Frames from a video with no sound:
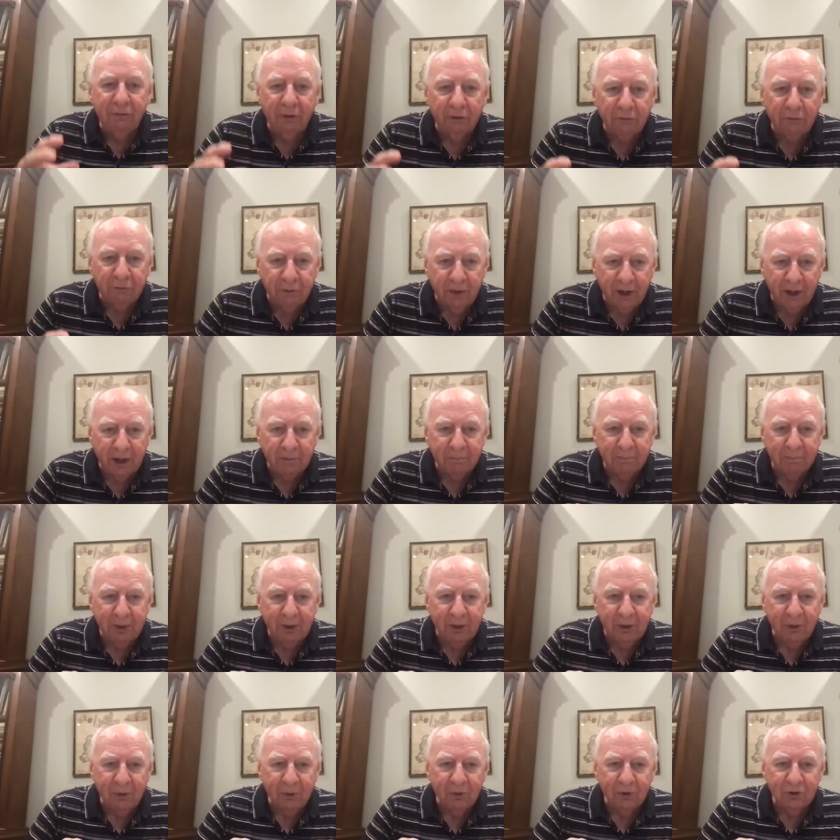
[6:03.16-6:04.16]
effect
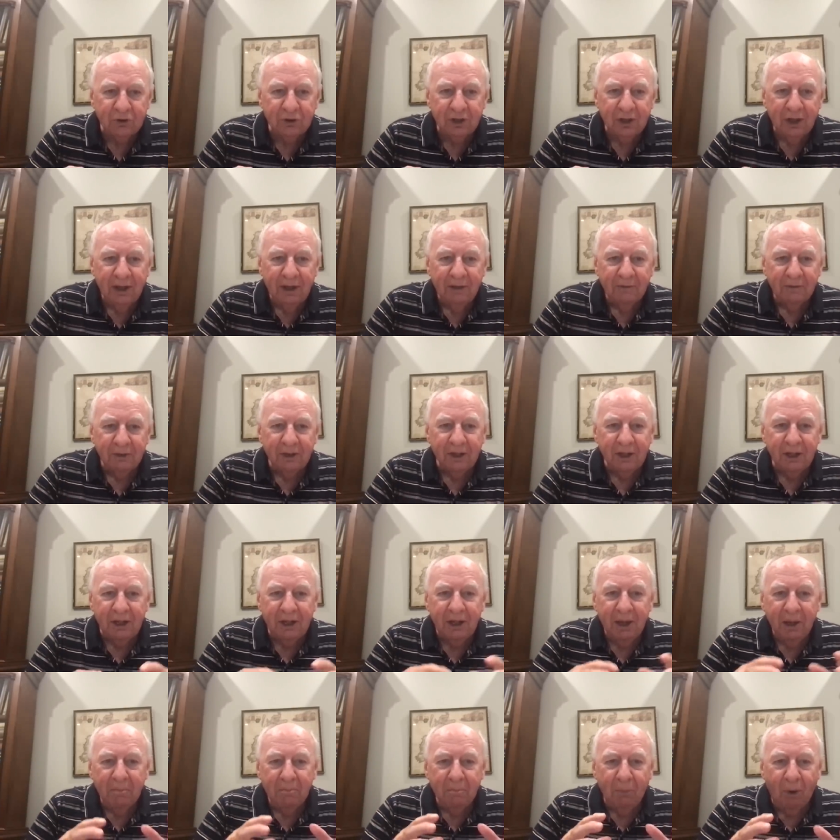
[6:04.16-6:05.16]
because the
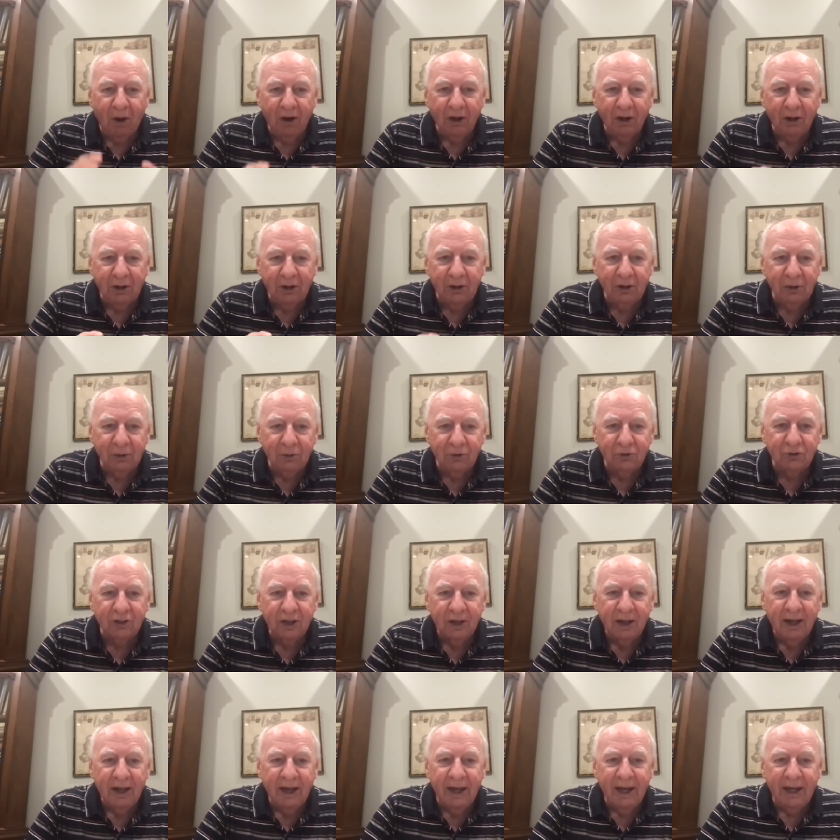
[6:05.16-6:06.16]
molecules
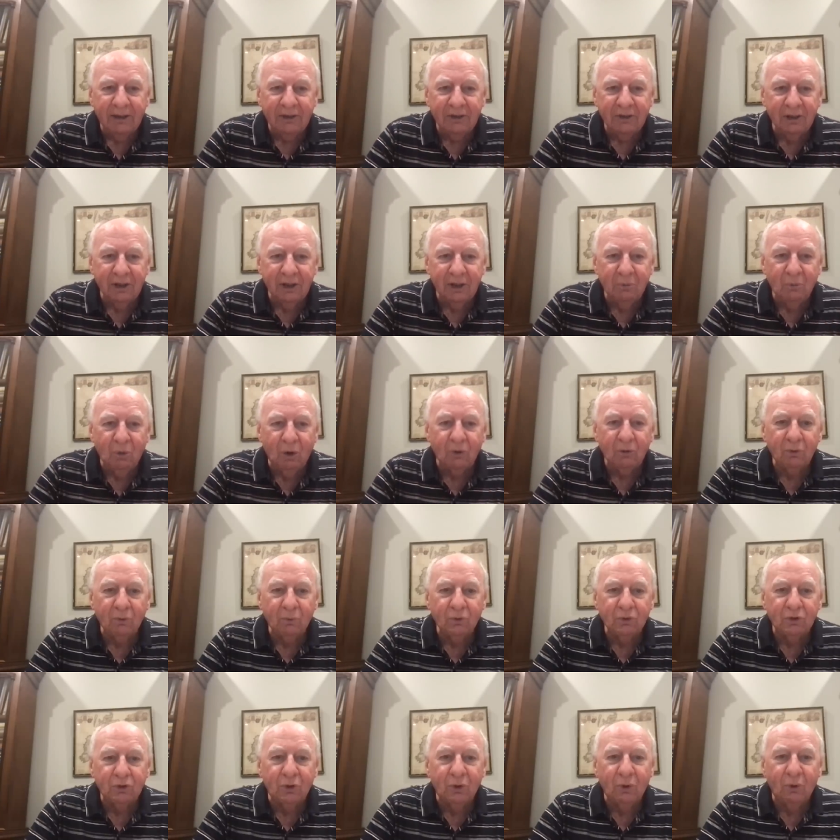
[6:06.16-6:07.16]
acted in what
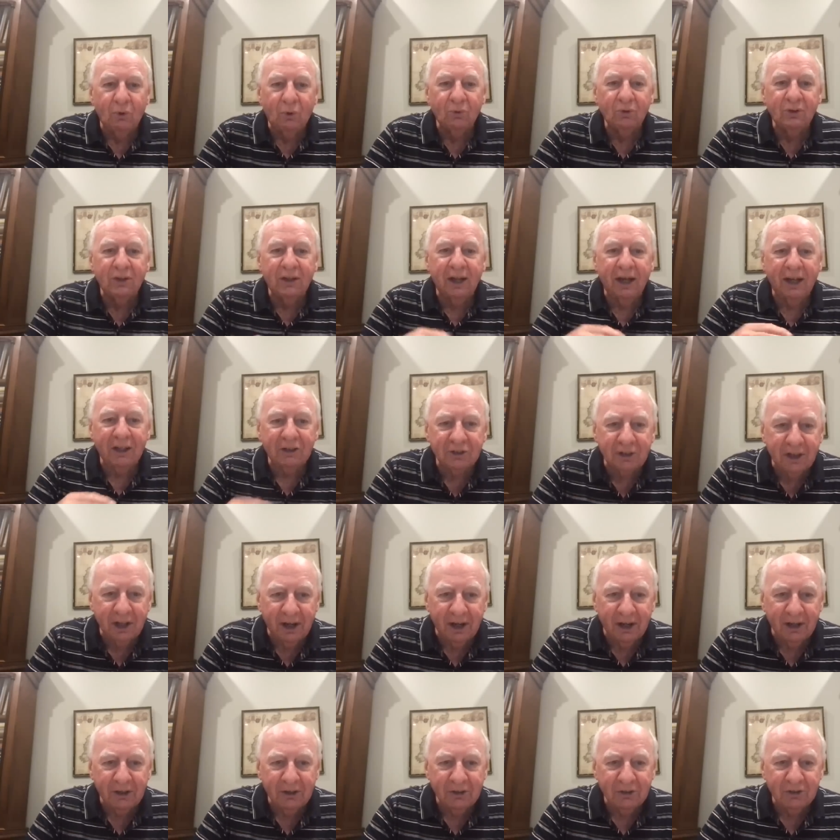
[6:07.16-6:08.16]
was called
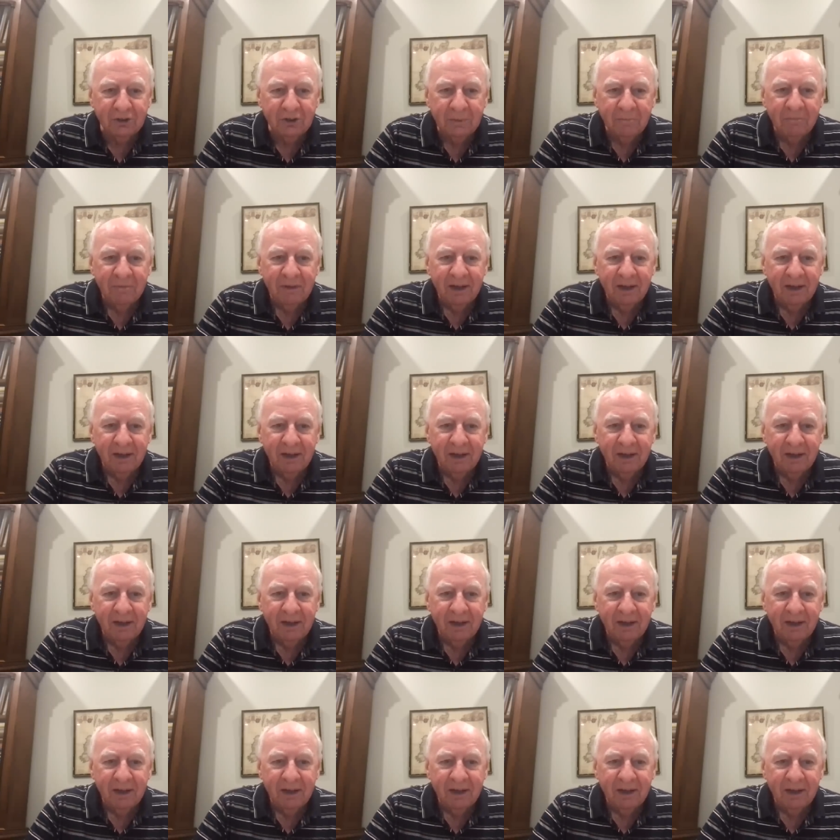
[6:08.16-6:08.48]
cascades